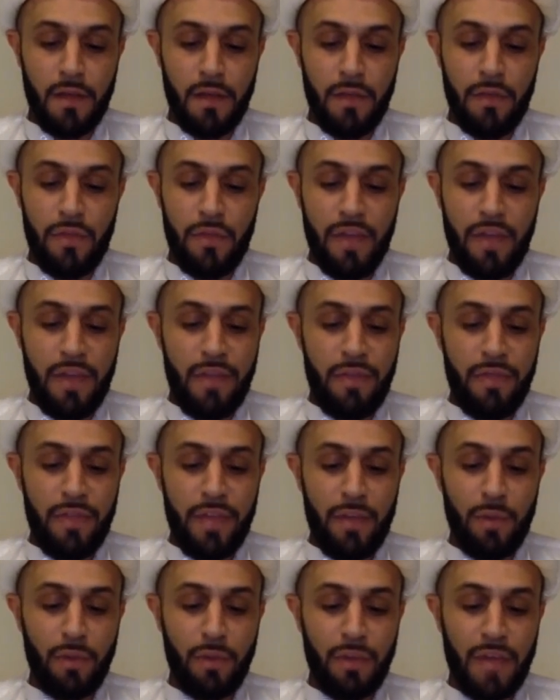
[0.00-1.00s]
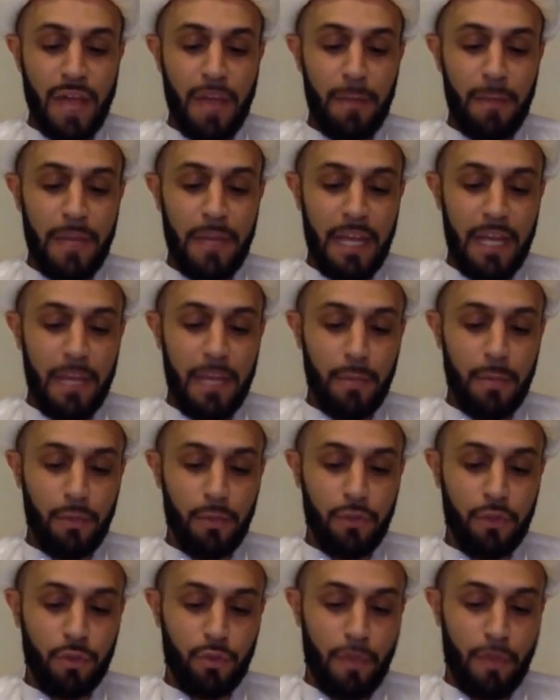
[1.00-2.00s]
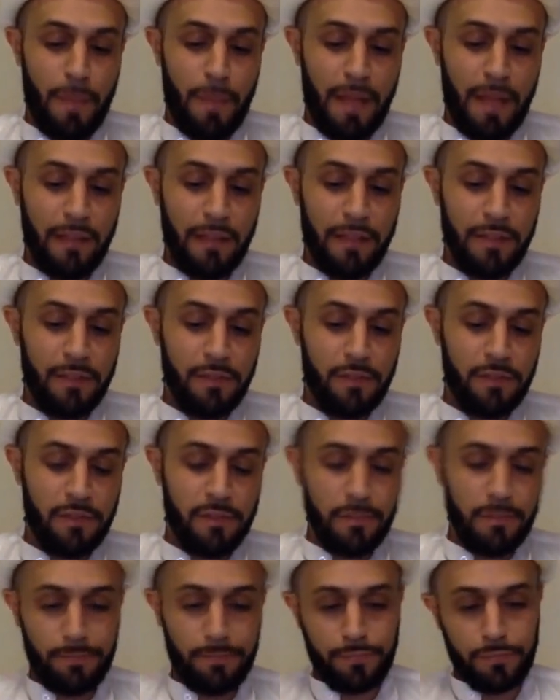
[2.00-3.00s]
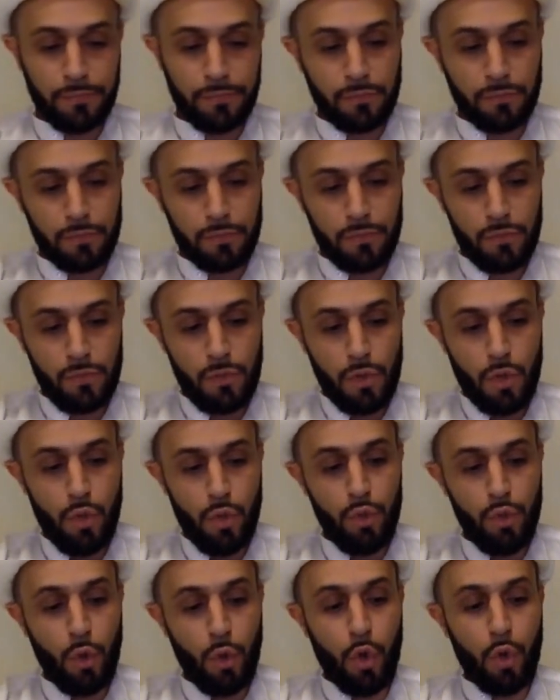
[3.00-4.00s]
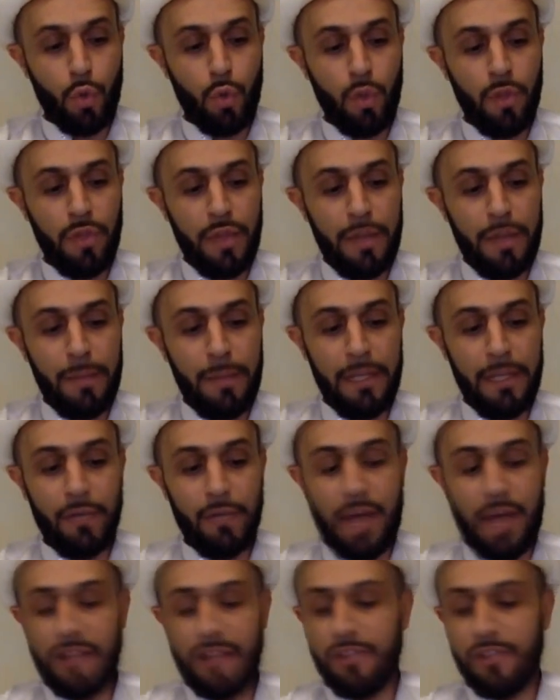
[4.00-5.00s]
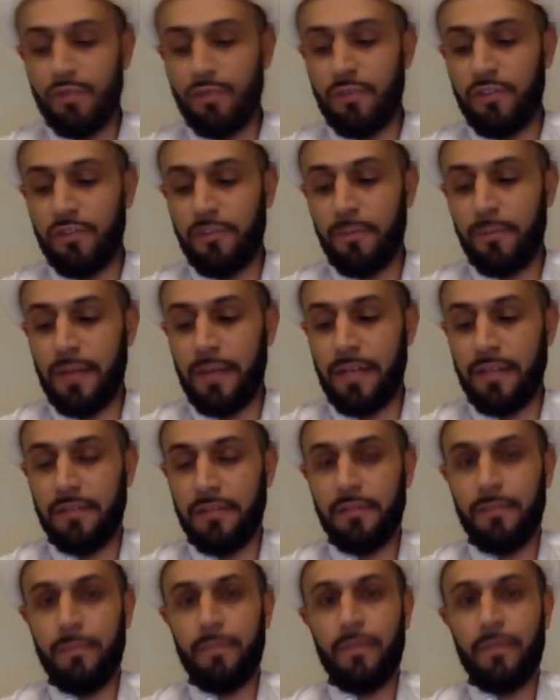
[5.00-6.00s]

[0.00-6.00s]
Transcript: Then they will not be able to repel it nor will they be granted respite.